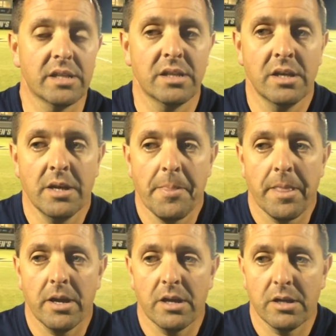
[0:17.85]
And
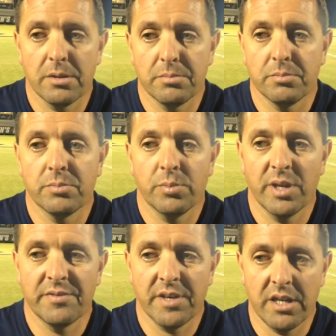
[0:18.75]
um,
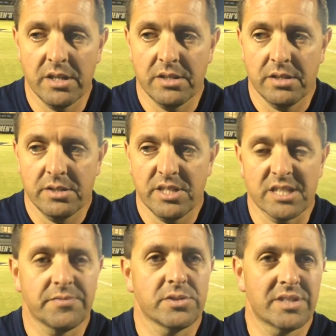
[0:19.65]
we invited
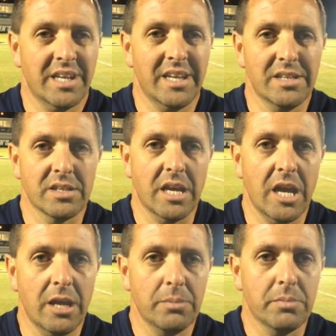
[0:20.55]
Jacksonville State into the
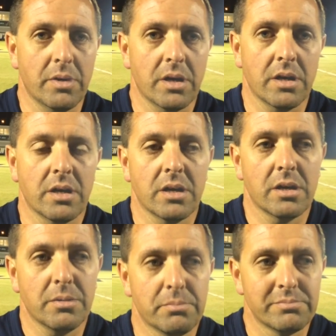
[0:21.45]
game,
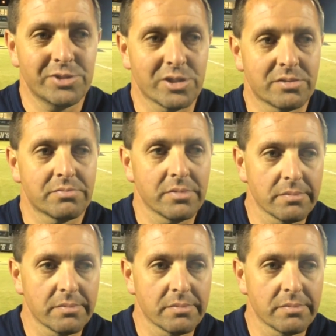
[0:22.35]
um, just